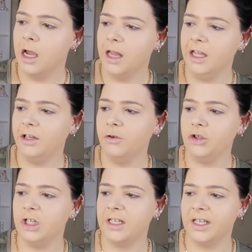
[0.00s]
And then
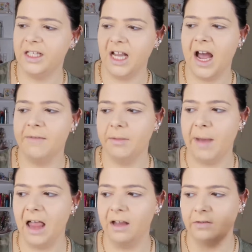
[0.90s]
usually, since I have the
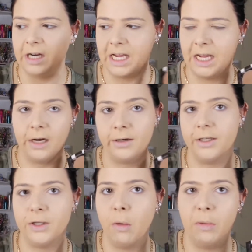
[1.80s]
palette right here and
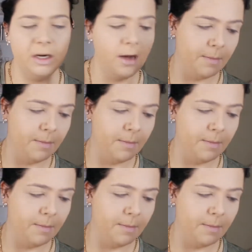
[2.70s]
it's open,